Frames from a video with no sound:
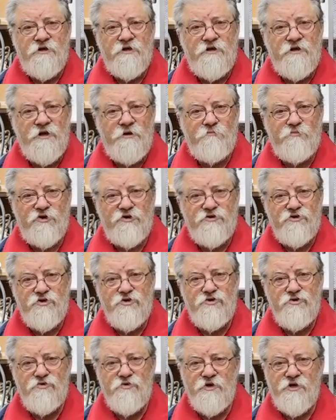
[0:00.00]
Number
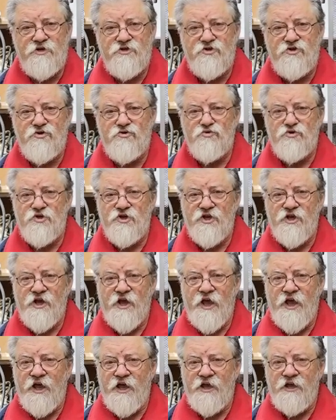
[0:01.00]
two is using
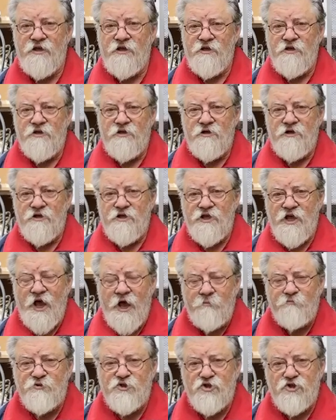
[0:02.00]
a
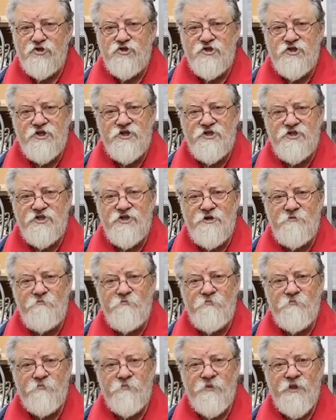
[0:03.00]
capture
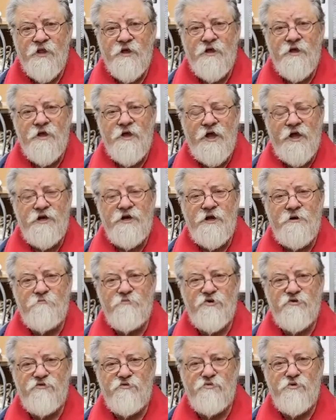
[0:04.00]
system. And
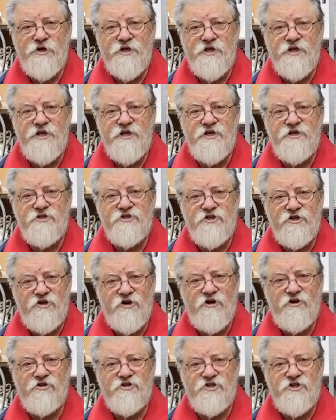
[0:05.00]
number three is an
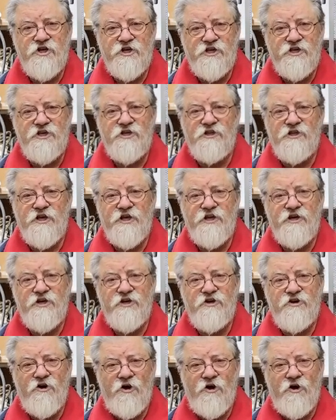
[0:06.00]
articulated